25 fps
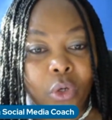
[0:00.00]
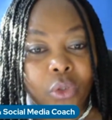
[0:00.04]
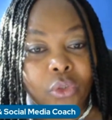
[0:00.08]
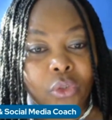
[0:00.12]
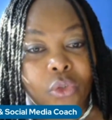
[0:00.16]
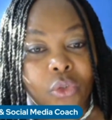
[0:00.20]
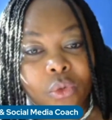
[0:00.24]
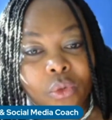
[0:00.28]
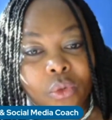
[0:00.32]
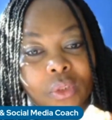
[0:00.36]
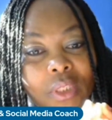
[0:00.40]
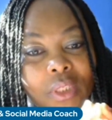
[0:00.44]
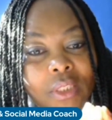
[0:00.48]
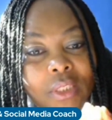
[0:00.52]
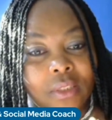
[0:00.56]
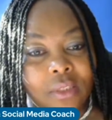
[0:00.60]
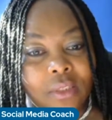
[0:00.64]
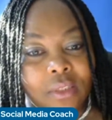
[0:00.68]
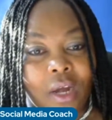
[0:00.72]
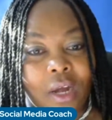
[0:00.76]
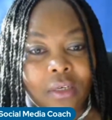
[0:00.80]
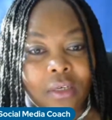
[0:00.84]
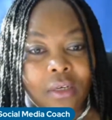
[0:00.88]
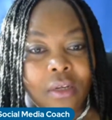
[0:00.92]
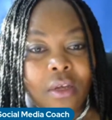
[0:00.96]
From your
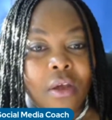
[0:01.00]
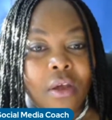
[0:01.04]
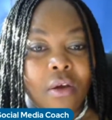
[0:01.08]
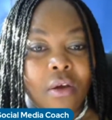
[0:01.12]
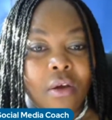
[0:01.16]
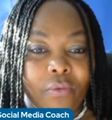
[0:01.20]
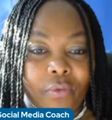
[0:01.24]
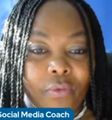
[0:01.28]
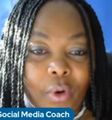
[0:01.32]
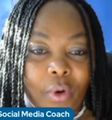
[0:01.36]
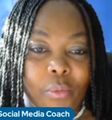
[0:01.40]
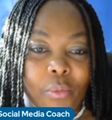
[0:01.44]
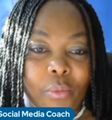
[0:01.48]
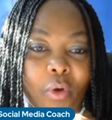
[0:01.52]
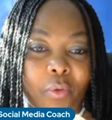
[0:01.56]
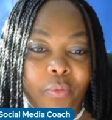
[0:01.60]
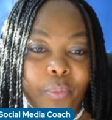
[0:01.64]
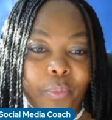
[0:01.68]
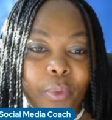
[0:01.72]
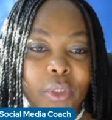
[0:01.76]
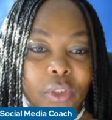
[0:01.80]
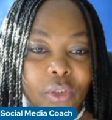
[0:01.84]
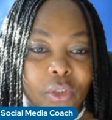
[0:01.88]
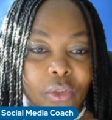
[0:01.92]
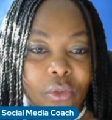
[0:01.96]
personal page
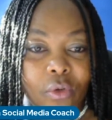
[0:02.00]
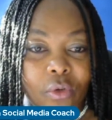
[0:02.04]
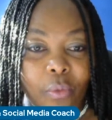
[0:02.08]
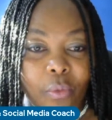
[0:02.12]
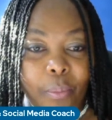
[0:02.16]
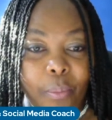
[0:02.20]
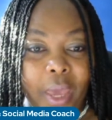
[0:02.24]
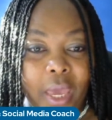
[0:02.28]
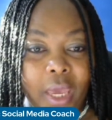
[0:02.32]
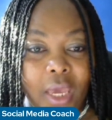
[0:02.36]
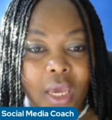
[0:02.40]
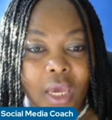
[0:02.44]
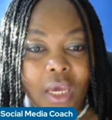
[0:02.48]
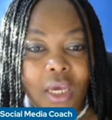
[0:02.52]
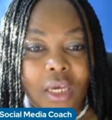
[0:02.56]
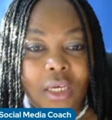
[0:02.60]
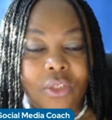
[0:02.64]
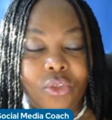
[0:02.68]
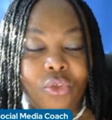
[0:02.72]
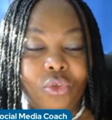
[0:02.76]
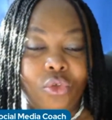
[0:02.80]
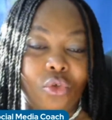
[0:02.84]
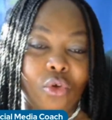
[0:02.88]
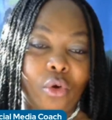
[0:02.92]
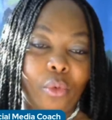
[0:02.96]
to your business
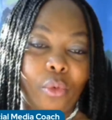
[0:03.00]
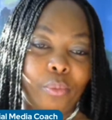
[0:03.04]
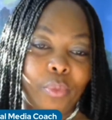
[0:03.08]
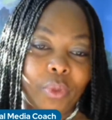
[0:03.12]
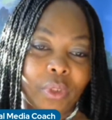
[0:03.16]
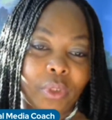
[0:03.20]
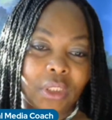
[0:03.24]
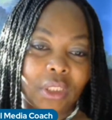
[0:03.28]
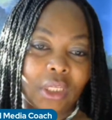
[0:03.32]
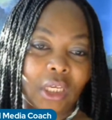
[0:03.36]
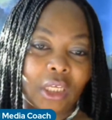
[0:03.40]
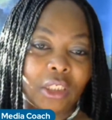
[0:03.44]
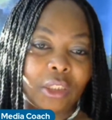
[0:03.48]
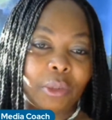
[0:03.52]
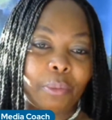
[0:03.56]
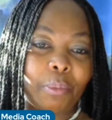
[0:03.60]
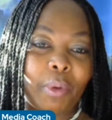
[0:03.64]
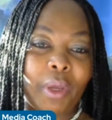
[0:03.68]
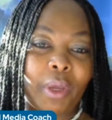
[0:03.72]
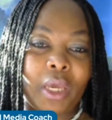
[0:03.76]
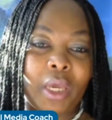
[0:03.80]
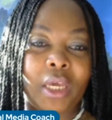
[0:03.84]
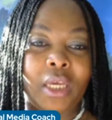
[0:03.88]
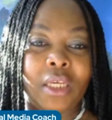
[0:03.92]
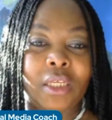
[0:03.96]
page, to your
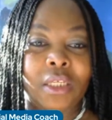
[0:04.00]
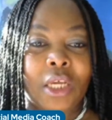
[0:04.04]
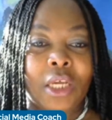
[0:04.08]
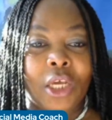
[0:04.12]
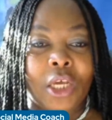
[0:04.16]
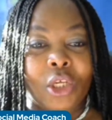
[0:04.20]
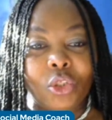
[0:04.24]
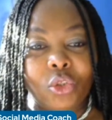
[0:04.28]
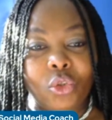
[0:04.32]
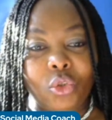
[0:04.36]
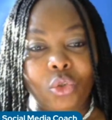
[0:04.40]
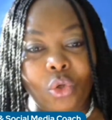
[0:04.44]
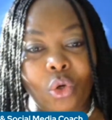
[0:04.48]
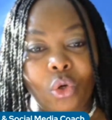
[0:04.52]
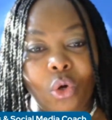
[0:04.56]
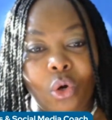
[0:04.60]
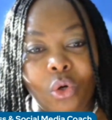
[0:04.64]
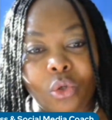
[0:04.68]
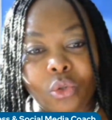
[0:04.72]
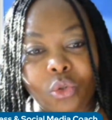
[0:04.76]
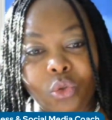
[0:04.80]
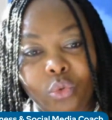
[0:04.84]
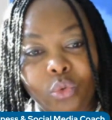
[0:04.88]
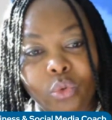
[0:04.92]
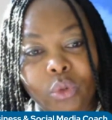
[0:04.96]
Twitter, to your
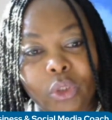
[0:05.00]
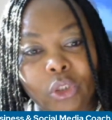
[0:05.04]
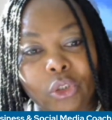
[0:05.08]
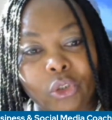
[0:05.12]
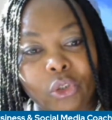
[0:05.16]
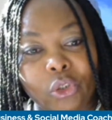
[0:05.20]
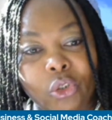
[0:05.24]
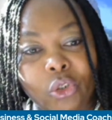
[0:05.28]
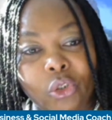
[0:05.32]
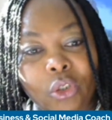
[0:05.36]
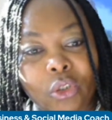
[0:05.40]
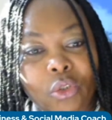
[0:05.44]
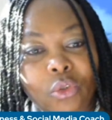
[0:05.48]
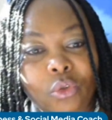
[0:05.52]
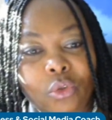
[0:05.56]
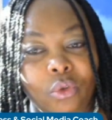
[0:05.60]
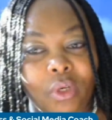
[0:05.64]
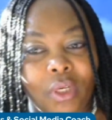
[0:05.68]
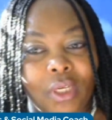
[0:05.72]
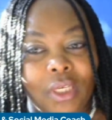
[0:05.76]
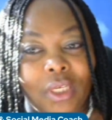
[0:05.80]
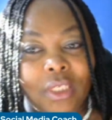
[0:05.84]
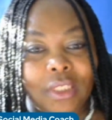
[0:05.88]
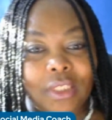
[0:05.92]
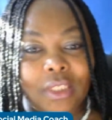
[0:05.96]
Instagram, to your
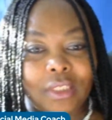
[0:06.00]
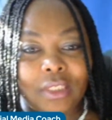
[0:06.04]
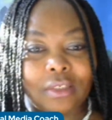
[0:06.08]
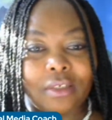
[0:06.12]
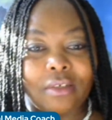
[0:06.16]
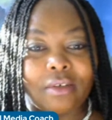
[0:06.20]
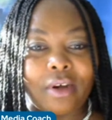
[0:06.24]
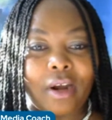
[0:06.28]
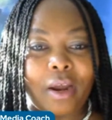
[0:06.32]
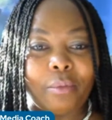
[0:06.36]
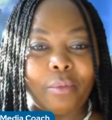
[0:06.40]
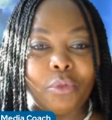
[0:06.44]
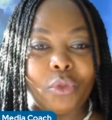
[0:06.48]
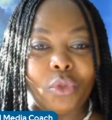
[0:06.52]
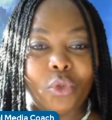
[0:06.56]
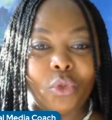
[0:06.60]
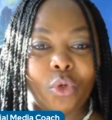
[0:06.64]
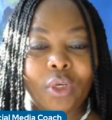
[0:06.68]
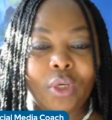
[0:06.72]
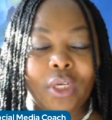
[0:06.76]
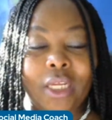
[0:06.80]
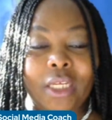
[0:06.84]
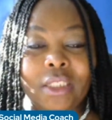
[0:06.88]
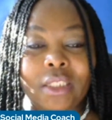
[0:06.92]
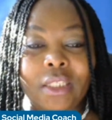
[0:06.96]
LinkedIn. This is
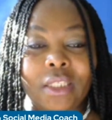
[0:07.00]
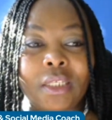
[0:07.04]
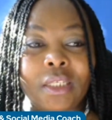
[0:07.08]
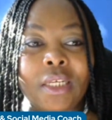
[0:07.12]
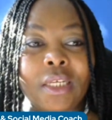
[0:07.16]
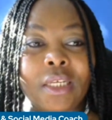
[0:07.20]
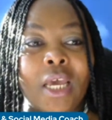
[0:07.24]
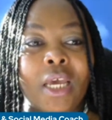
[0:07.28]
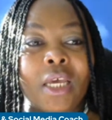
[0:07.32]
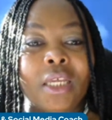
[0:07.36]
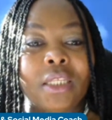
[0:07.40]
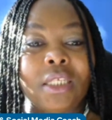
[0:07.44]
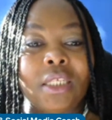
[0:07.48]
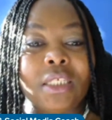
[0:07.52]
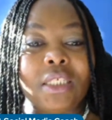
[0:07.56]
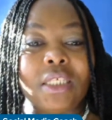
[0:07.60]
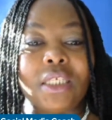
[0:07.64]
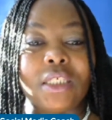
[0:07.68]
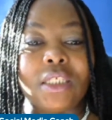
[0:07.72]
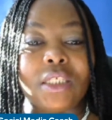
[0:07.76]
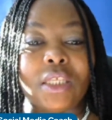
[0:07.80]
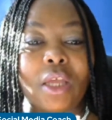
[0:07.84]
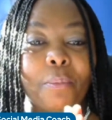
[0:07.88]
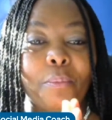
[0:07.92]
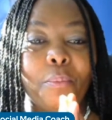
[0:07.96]
a
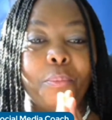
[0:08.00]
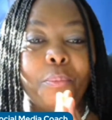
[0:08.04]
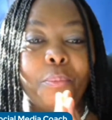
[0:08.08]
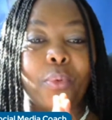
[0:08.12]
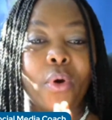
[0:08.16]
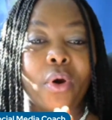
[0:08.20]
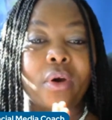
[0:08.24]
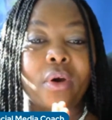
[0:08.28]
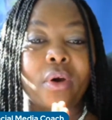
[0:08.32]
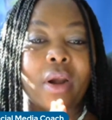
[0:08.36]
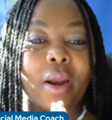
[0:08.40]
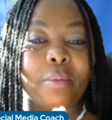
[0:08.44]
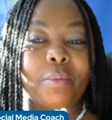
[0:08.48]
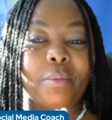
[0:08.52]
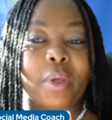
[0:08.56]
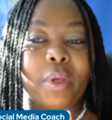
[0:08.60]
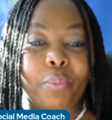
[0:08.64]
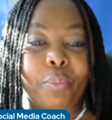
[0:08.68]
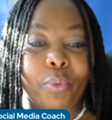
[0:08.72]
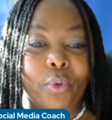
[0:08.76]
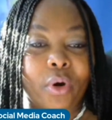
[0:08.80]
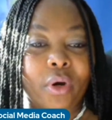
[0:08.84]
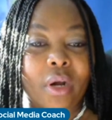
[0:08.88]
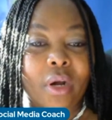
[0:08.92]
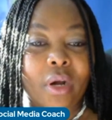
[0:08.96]
program I would
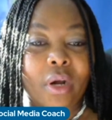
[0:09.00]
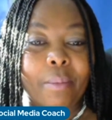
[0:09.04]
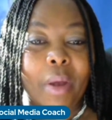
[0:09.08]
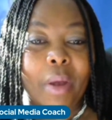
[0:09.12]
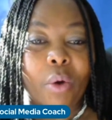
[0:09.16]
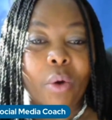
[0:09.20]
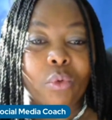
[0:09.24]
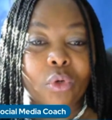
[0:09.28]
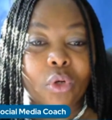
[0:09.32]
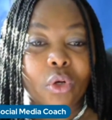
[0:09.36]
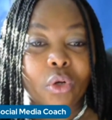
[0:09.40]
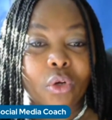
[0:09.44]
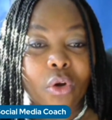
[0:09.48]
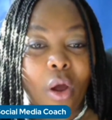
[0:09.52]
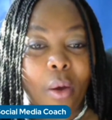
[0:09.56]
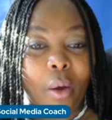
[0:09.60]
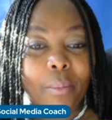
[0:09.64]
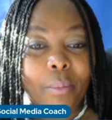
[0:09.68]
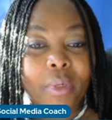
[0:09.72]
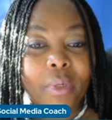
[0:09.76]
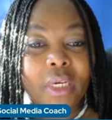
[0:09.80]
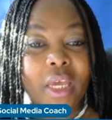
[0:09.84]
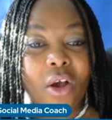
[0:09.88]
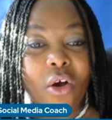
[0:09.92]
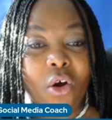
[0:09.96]
normally offer
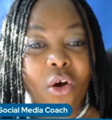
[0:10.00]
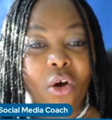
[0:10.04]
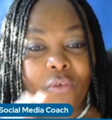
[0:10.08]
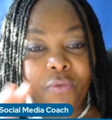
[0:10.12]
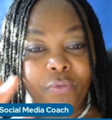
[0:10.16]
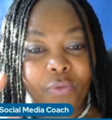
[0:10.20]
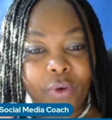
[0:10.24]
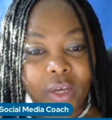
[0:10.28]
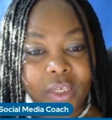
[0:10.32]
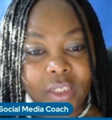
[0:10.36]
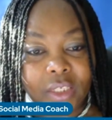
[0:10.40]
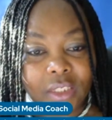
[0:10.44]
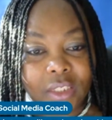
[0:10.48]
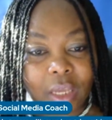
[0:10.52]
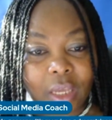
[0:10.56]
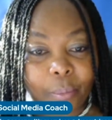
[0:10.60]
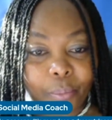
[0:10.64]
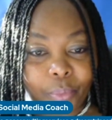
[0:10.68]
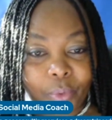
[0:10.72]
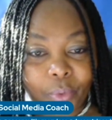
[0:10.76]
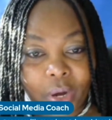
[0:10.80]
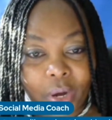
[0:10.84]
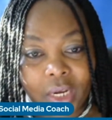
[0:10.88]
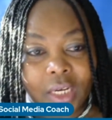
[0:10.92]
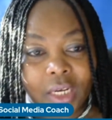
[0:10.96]
separately,
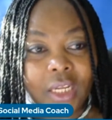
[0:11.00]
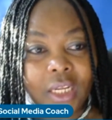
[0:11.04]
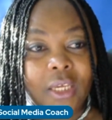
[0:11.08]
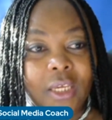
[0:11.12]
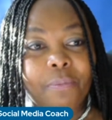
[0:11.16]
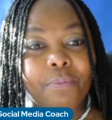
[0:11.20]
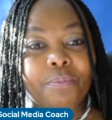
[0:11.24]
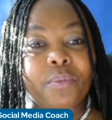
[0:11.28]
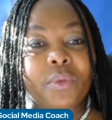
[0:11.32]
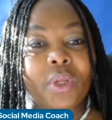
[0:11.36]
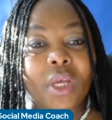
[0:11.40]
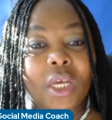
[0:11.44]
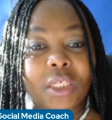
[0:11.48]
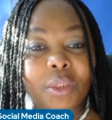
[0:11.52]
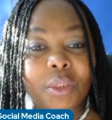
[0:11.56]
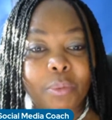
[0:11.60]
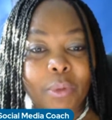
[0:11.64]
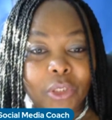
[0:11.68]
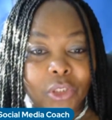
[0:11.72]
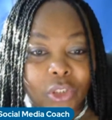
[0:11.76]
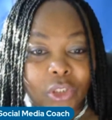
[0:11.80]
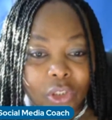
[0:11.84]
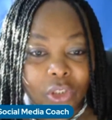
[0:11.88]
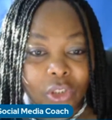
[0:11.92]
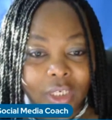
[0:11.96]
especially LinkedIn,
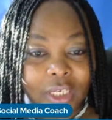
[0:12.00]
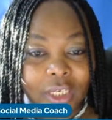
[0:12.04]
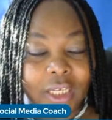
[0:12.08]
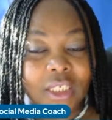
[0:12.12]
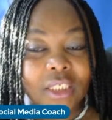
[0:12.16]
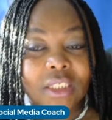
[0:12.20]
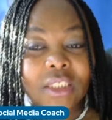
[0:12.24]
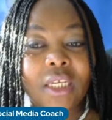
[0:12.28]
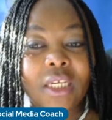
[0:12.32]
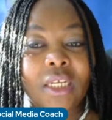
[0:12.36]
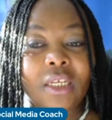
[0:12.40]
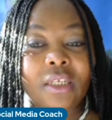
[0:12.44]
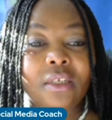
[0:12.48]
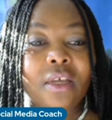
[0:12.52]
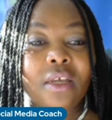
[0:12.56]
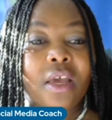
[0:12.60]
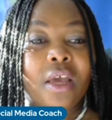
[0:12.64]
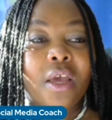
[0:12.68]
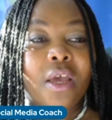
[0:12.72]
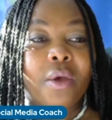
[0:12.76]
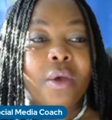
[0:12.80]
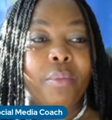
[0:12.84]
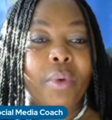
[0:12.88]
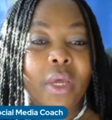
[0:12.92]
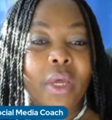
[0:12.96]
but this is the
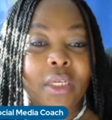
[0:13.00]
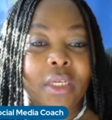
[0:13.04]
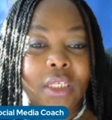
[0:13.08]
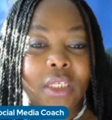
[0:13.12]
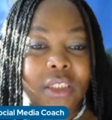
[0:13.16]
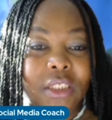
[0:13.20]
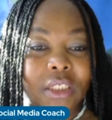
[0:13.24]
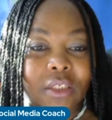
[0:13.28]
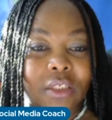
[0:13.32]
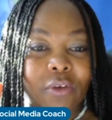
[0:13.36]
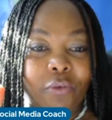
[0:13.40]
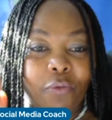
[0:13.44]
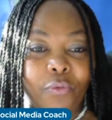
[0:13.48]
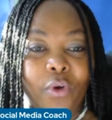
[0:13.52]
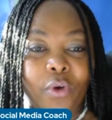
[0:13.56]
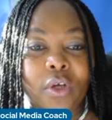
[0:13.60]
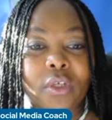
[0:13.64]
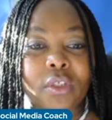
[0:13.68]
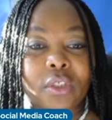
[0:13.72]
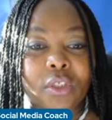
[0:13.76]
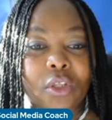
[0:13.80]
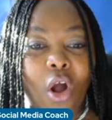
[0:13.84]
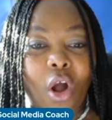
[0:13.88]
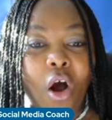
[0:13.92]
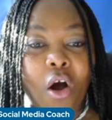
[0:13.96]
first
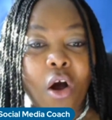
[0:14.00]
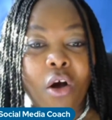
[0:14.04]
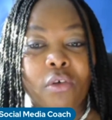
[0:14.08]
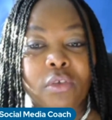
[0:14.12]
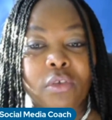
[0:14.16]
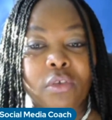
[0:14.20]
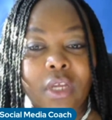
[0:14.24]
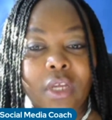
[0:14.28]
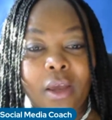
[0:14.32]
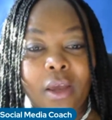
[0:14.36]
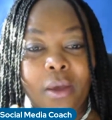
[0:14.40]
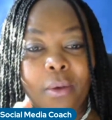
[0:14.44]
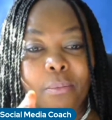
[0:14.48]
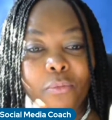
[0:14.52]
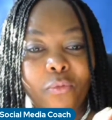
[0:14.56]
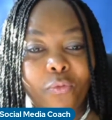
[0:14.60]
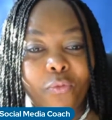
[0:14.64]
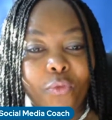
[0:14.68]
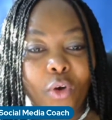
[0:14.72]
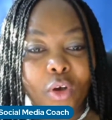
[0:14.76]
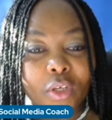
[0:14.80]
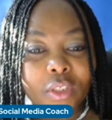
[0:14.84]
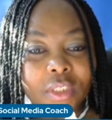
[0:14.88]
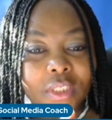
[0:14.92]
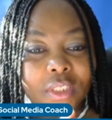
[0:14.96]
time
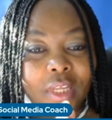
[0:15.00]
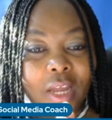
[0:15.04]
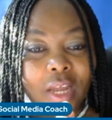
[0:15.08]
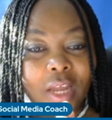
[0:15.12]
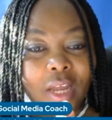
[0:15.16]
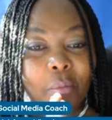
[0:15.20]
offer.